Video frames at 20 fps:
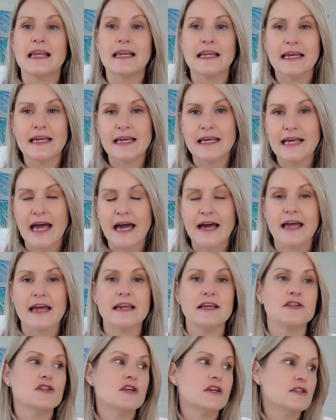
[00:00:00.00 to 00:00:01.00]
leaking our
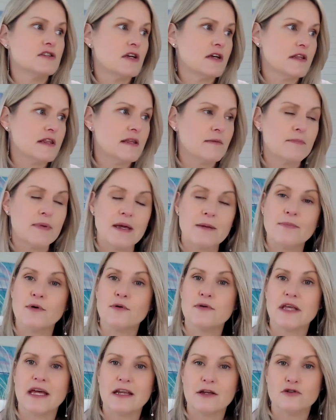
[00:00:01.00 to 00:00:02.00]
energy to the
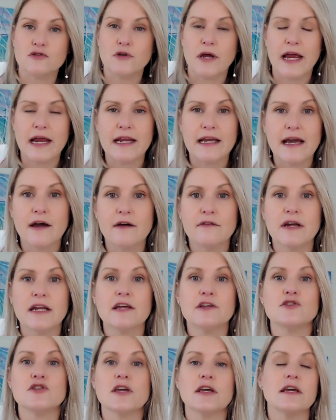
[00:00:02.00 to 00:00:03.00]
people that are draining our
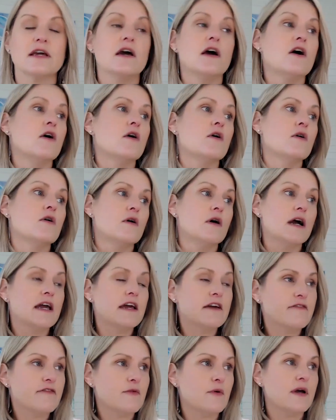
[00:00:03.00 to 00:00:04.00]
energy or
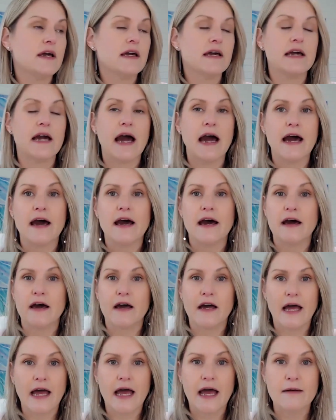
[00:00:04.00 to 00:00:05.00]
if we
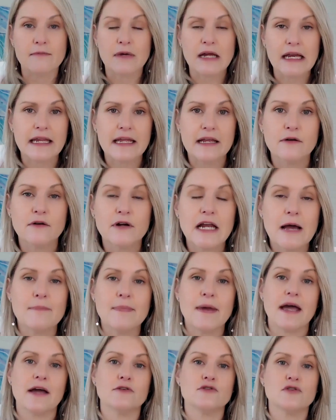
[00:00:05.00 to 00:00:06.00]
are um, clear on our
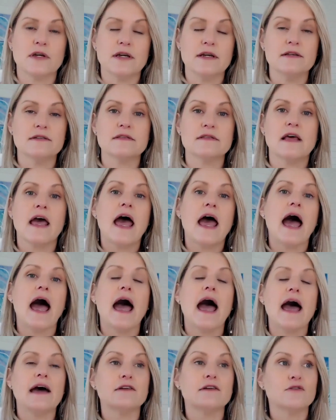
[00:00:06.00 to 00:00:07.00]
boundaries
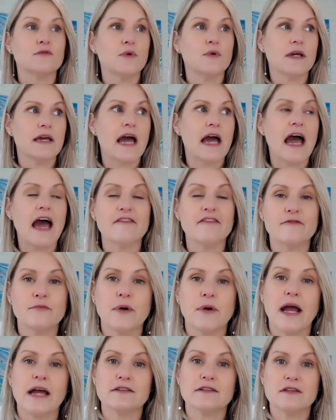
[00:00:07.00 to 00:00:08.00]
and we have
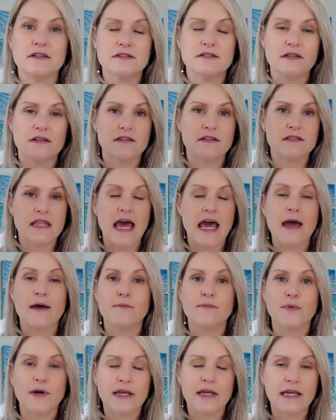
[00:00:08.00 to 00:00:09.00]
practices that
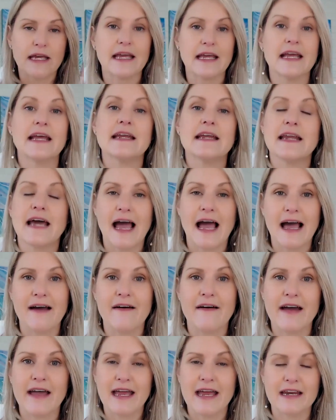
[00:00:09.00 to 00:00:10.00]
bring in
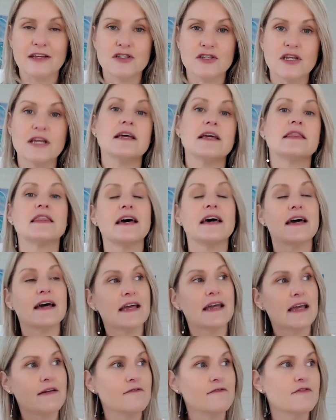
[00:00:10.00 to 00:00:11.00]
our energy, that
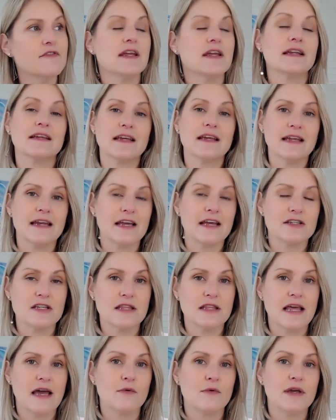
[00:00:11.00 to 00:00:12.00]
infinite
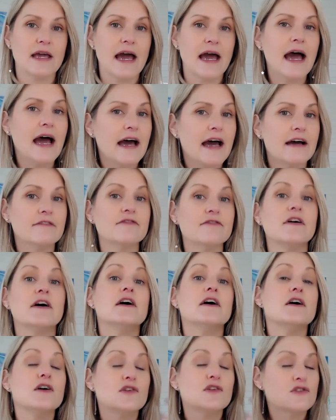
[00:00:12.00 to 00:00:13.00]
connection that we have
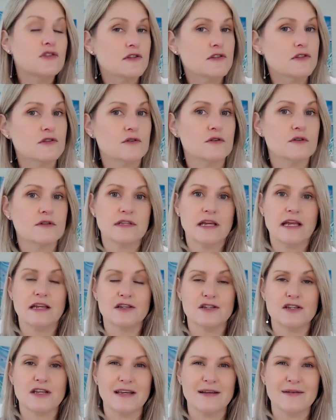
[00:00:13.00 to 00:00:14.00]
to source
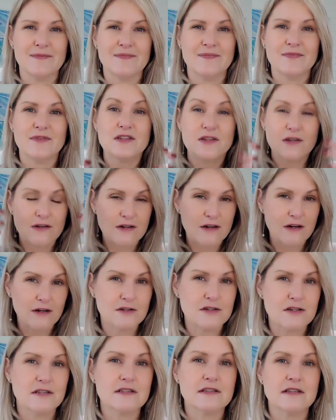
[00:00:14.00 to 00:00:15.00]
energy, to
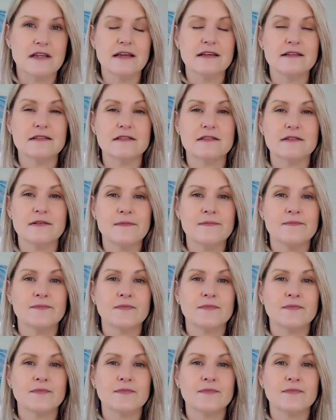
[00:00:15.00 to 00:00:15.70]
consciousness,